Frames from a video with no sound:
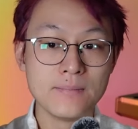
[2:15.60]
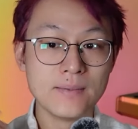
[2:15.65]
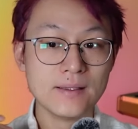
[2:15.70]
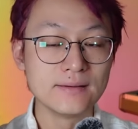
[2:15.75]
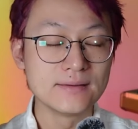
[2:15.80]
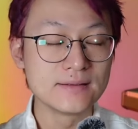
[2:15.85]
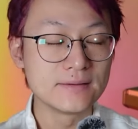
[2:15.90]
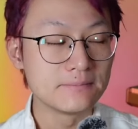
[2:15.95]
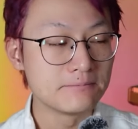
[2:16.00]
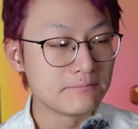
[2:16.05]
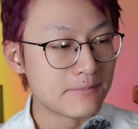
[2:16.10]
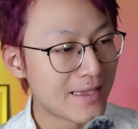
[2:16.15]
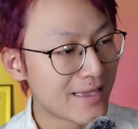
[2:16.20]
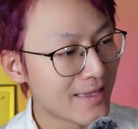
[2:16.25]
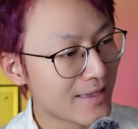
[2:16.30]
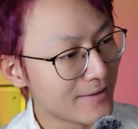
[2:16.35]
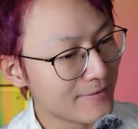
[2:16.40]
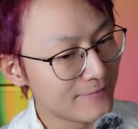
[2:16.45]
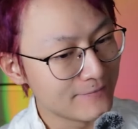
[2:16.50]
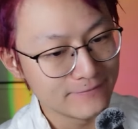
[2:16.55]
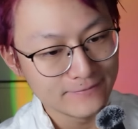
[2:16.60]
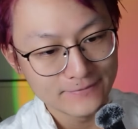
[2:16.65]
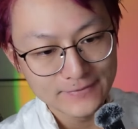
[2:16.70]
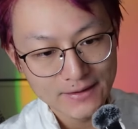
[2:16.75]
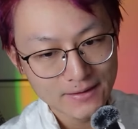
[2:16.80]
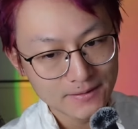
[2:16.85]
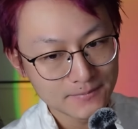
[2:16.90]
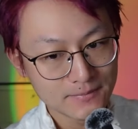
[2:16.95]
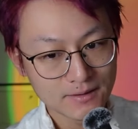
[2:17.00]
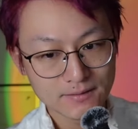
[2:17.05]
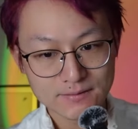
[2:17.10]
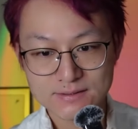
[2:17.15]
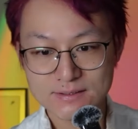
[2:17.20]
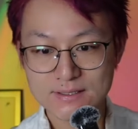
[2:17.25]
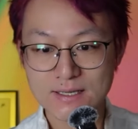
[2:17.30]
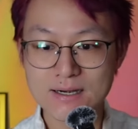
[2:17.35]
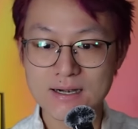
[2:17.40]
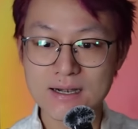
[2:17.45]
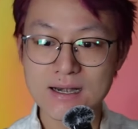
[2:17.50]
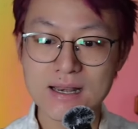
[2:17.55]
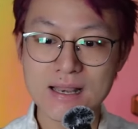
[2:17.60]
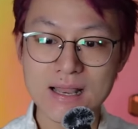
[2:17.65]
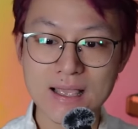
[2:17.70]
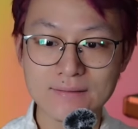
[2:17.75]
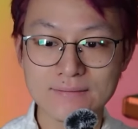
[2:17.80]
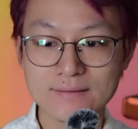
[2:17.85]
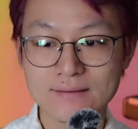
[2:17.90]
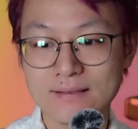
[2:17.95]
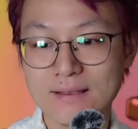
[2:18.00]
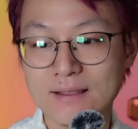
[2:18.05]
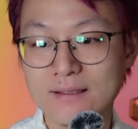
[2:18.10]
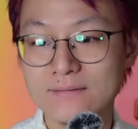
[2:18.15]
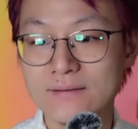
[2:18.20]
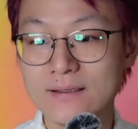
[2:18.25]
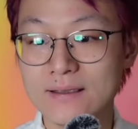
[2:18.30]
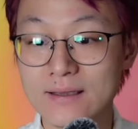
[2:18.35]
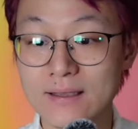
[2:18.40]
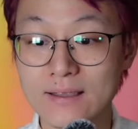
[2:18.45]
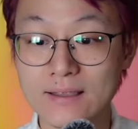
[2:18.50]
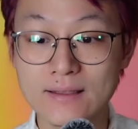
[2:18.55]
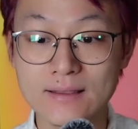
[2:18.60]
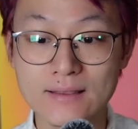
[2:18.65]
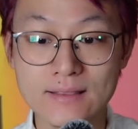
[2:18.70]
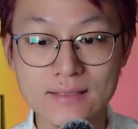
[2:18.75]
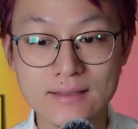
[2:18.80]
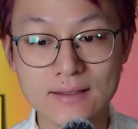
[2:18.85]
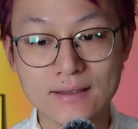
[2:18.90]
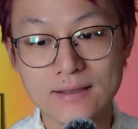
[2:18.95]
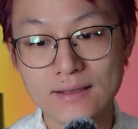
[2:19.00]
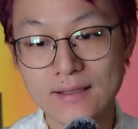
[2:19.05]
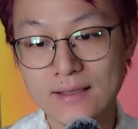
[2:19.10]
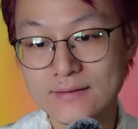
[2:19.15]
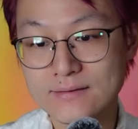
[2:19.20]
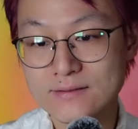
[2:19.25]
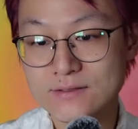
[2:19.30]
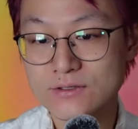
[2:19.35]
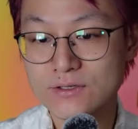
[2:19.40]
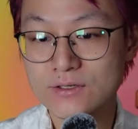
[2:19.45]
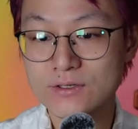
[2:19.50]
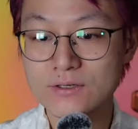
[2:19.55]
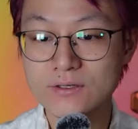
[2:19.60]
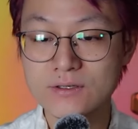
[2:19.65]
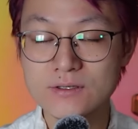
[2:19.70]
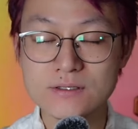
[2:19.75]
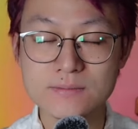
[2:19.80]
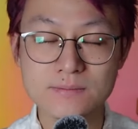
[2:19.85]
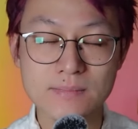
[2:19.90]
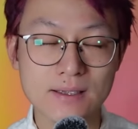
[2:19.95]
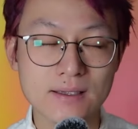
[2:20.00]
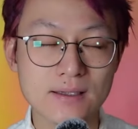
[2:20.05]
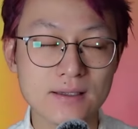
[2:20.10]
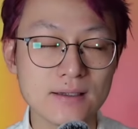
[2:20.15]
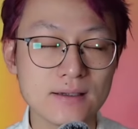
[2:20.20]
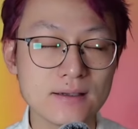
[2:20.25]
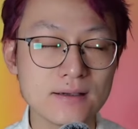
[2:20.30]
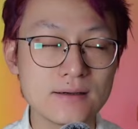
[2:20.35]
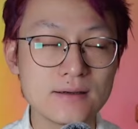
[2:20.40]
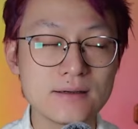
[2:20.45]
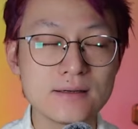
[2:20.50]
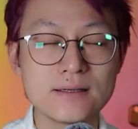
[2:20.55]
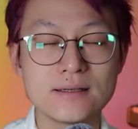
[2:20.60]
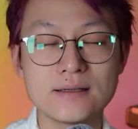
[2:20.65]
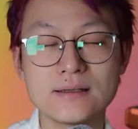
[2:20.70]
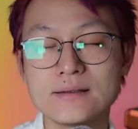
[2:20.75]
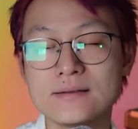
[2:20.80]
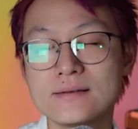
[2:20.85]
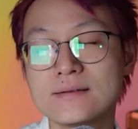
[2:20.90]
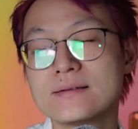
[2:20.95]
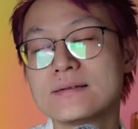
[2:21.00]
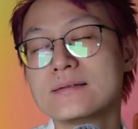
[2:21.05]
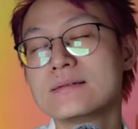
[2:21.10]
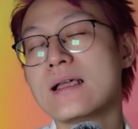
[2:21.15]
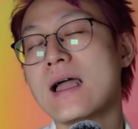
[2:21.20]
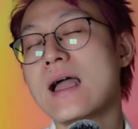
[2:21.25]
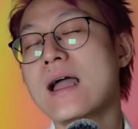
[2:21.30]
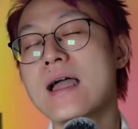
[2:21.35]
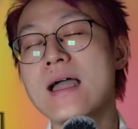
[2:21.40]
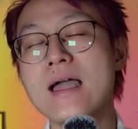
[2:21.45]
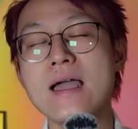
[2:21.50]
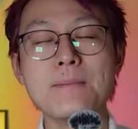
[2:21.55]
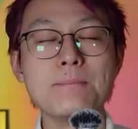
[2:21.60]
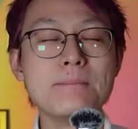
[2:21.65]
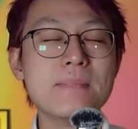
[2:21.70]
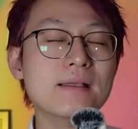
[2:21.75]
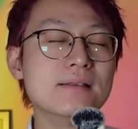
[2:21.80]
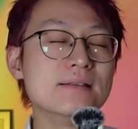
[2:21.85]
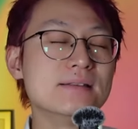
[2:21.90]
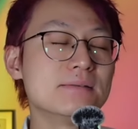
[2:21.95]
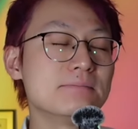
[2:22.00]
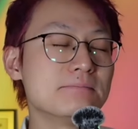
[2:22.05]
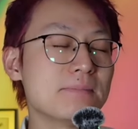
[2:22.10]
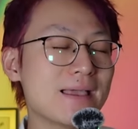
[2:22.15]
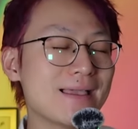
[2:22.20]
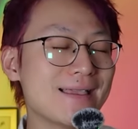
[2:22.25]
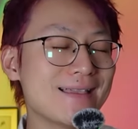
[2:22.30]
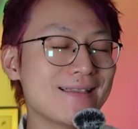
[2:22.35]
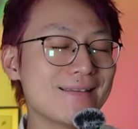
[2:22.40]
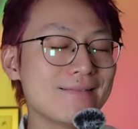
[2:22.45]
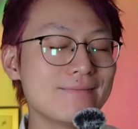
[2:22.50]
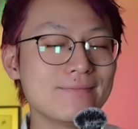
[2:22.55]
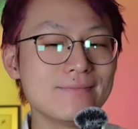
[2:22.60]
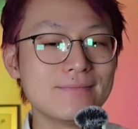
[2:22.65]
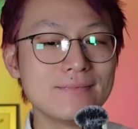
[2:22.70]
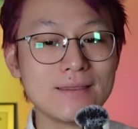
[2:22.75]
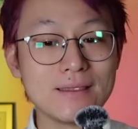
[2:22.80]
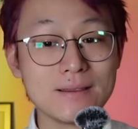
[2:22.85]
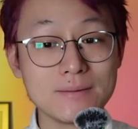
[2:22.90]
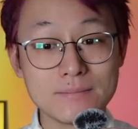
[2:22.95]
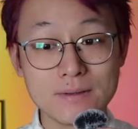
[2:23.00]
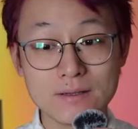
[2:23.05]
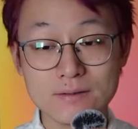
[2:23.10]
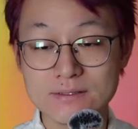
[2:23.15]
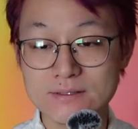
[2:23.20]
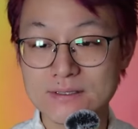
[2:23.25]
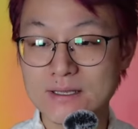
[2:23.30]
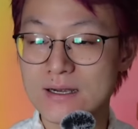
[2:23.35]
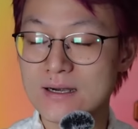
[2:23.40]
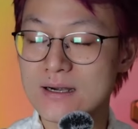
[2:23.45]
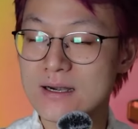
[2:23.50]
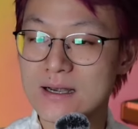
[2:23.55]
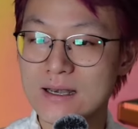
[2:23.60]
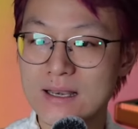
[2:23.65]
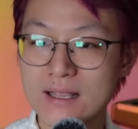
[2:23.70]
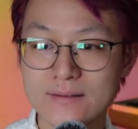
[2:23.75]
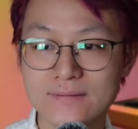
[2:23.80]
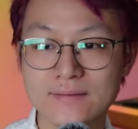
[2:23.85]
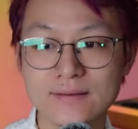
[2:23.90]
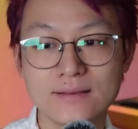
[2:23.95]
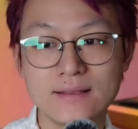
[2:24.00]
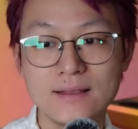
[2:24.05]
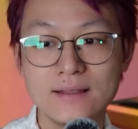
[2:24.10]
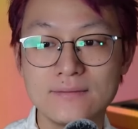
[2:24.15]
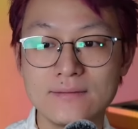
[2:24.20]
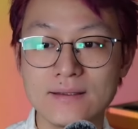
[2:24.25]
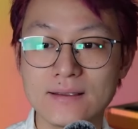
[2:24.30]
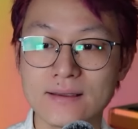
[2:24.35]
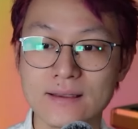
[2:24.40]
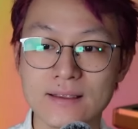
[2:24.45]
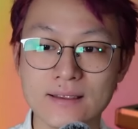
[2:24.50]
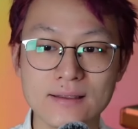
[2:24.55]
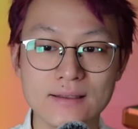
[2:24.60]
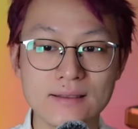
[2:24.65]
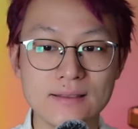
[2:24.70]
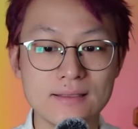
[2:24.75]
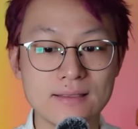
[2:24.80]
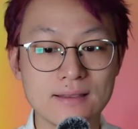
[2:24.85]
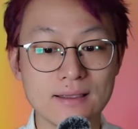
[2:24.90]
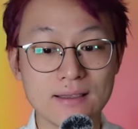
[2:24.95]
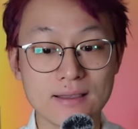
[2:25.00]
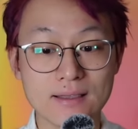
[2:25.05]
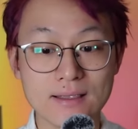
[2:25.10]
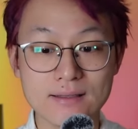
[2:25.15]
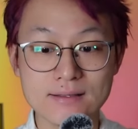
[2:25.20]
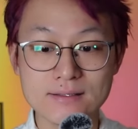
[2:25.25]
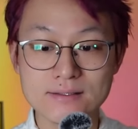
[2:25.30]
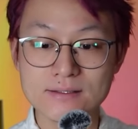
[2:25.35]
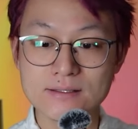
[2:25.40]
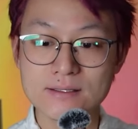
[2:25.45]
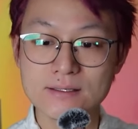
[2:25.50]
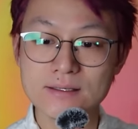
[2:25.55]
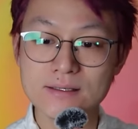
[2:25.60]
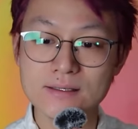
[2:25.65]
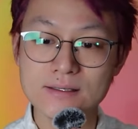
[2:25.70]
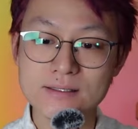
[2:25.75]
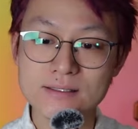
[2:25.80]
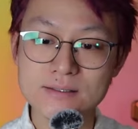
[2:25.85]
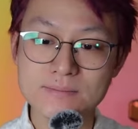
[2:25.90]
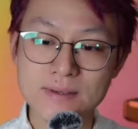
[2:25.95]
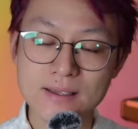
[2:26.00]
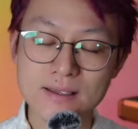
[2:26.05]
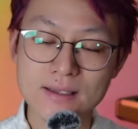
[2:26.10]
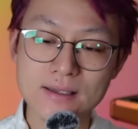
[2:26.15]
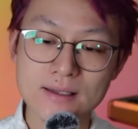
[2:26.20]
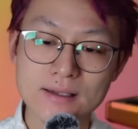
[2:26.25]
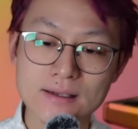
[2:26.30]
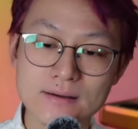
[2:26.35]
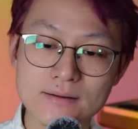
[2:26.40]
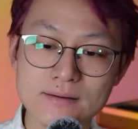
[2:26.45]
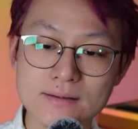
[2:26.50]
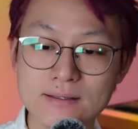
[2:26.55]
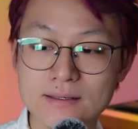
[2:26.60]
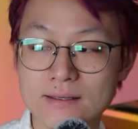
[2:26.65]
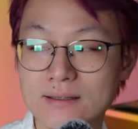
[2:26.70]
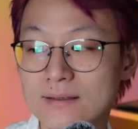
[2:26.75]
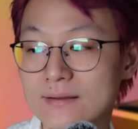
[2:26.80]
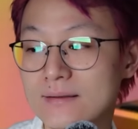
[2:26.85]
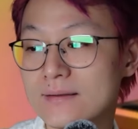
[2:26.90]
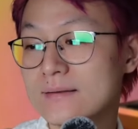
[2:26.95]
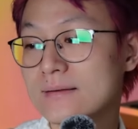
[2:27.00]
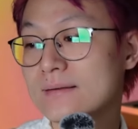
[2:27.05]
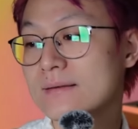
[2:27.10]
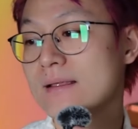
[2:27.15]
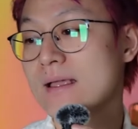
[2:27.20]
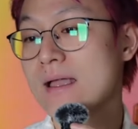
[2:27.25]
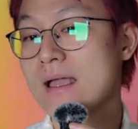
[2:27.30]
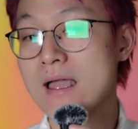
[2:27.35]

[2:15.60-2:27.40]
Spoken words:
Been spending most their lives living in the gangsta's paradise. Been spending most their lives living in the gangsta's paradise.